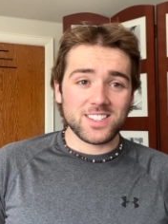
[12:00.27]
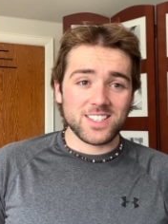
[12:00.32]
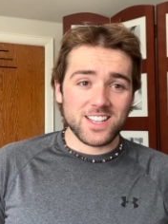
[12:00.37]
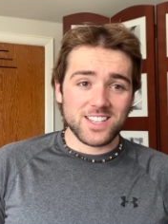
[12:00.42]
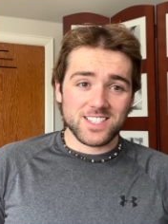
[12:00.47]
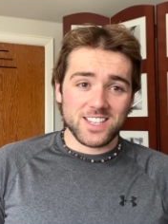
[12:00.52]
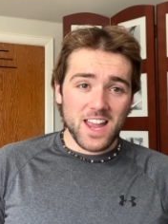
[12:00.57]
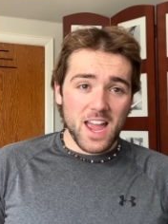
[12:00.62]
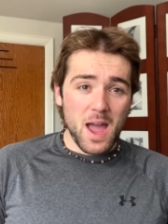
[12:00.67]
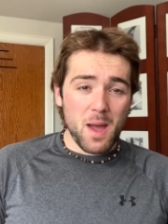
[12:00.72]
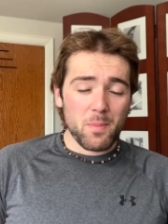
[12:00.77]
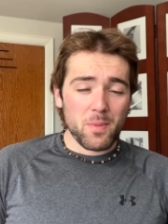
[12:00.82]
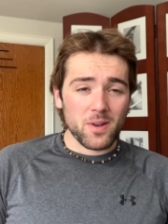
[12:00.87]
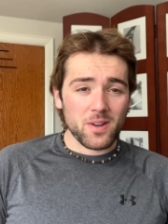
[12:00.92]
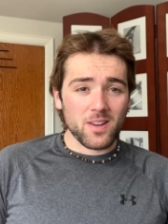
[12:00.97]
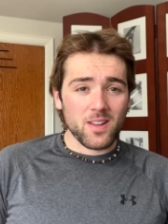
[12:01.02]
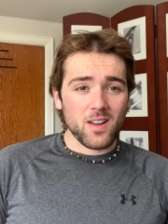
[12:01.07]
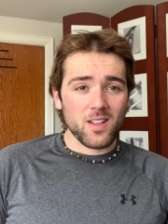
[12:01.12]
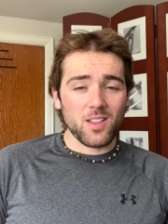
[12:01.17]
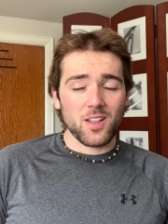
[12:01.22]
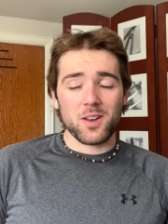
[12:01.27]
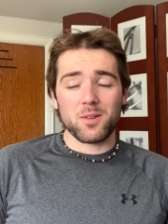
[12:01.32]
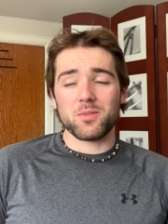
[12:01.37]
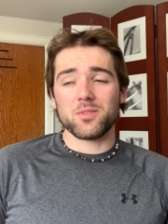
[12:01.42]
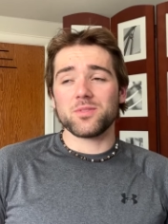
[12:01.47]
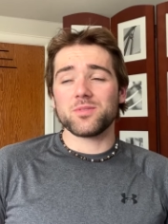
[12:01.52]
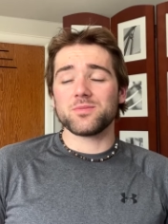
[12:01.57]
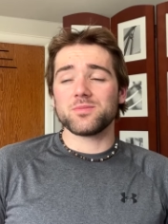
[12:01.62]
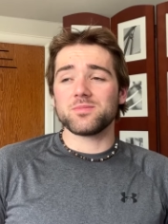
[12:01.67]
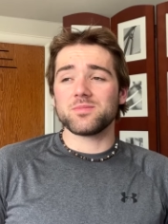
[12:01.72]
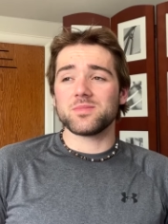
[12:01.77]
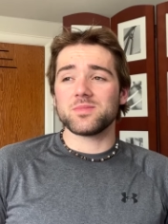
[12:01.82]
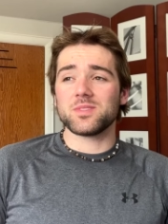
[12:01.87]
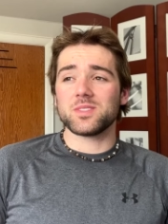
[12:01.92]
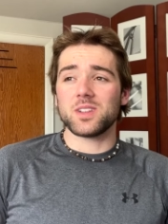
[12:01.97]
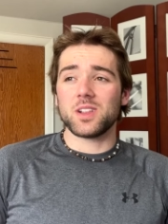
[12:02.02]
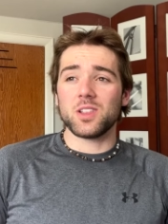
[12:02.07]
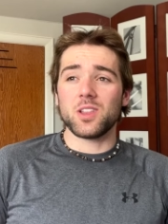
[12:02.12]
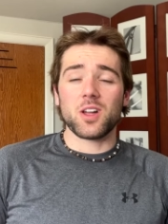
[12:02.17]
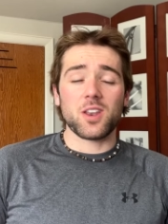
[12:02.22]
doesn't happen a lot of
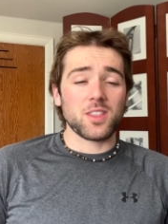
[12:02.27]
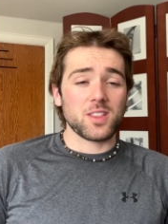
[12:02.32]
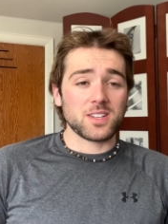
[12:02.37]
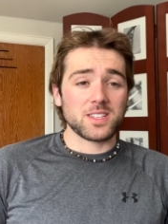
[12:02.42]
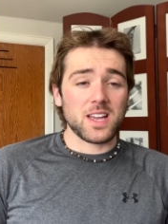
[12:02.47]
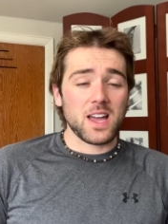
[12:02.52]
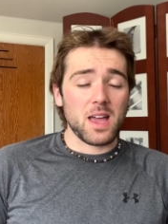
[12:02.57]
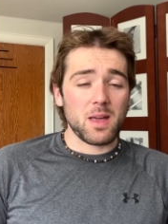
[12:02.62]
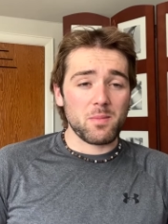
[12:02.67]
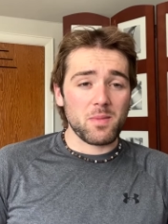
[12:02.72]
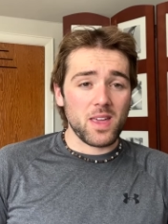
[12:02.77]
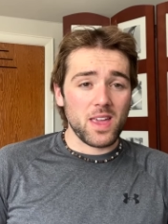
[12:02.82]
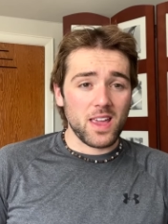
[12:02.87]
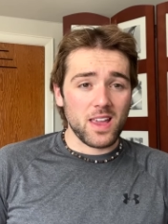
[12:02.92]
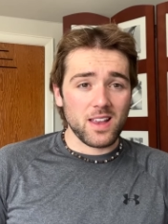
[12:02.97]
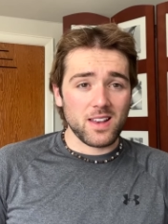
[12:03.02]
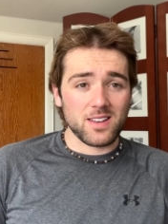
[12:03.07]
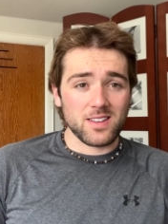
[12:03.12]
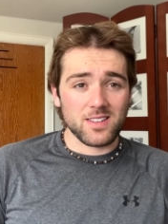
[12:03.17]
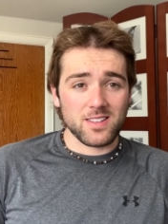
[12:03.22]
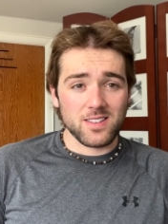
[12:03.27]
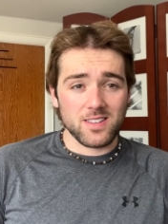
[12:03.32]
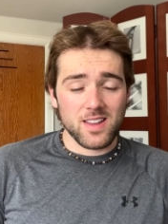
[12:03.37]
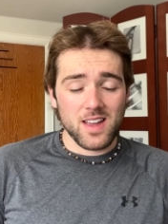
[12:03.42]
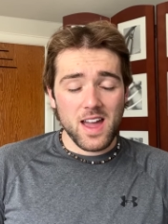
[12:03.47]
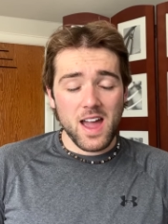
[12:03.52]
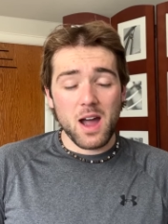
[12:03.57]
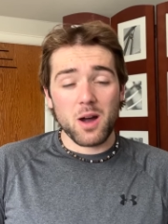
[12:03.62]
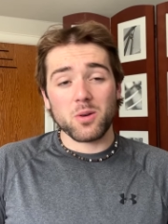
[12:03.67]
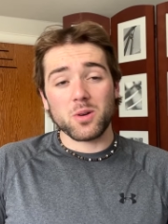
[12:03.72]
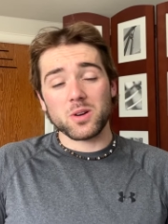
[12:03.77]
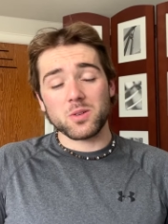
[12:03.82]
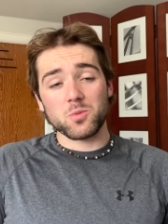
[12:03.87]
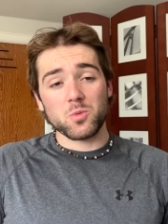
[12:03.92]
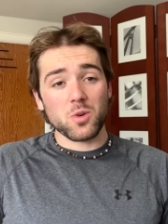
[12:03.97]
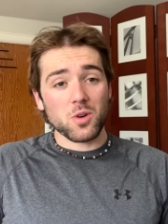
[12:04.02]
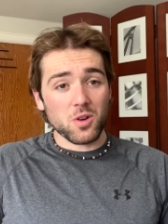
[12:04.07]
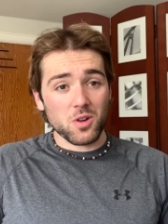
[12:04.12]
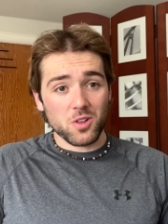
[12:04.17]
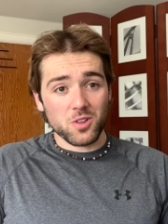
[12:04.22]
a lot of the time in our
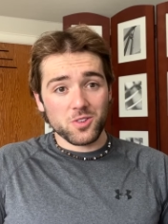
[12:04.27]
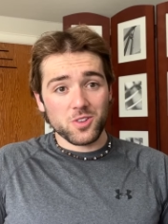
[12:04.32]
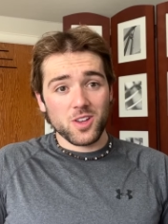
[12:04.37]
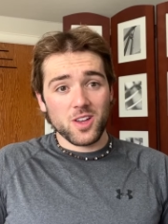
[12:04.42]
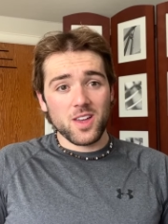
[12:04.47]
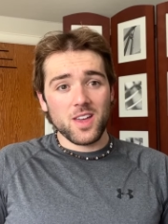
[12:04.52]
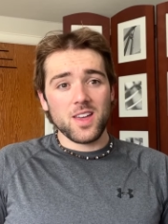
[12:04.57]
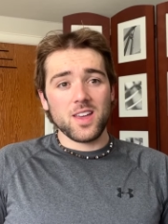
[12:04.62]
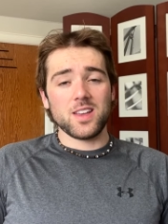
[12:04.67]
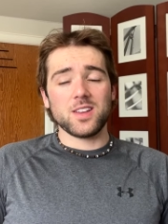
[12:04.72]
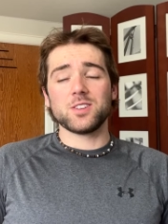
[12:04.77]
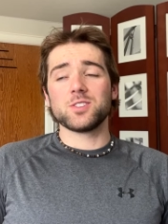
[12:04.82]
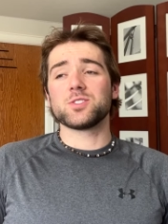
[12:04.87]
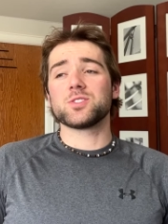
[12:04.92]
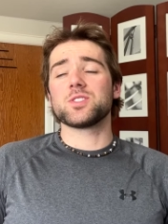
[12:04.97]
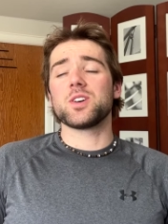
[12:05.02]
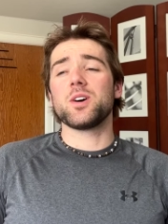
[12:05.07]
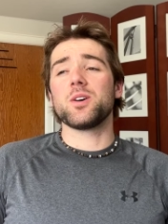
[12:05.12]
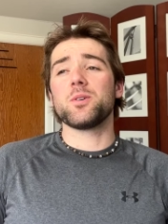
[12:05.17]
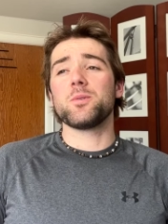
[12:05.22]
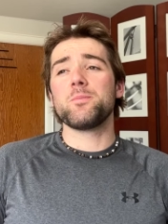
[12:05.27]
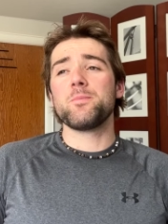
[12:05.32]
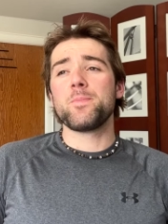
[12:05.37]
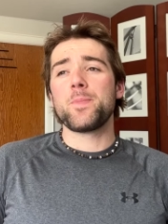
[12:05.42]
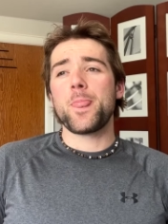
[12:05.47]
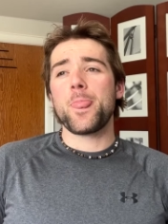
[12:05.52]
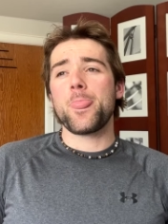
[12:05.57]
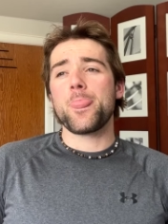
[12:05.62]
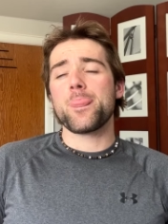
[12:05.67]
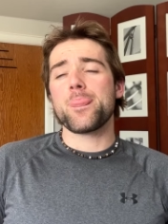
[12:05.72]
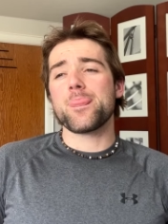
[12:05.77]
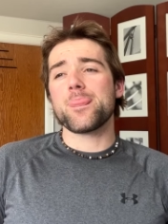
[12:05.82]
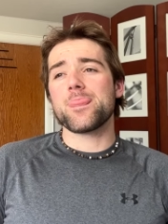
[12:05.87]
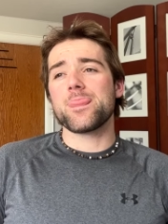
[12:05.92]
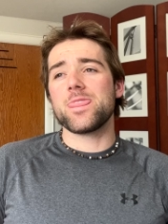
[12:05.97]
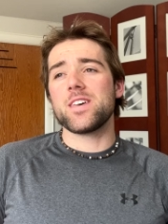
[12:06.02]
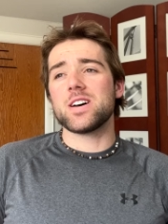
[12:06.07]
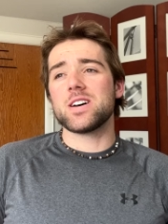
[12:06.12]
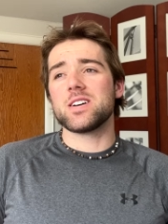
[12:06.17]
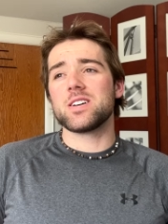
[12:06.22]
world so
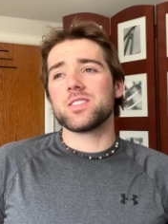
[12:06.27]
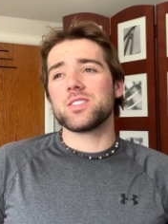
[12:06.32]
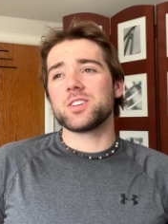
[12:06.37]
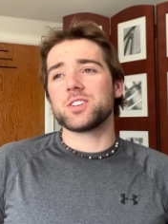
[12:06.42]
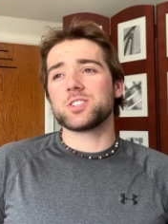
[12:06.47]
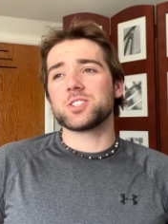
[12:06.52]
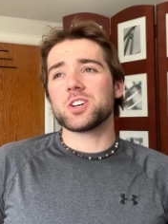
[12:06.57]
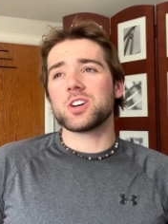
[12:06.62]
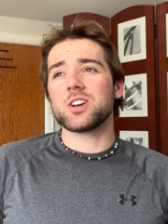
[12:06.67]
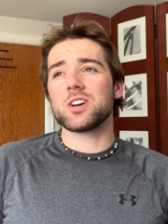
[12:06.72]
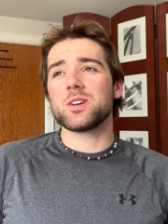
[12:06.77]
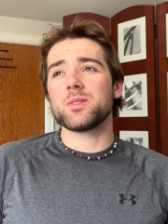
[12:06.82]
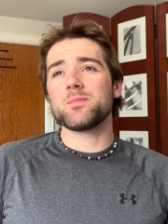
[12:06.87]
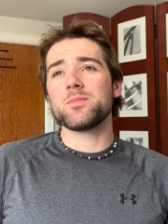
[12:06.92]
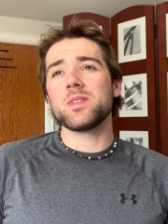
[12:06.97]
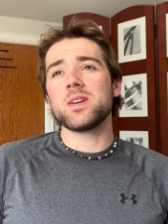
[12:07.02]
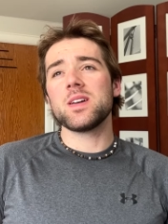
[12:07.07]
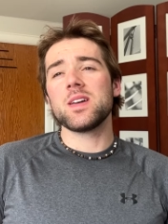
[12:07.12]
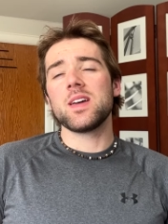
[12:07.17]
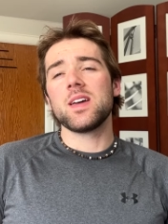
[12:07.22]
the the term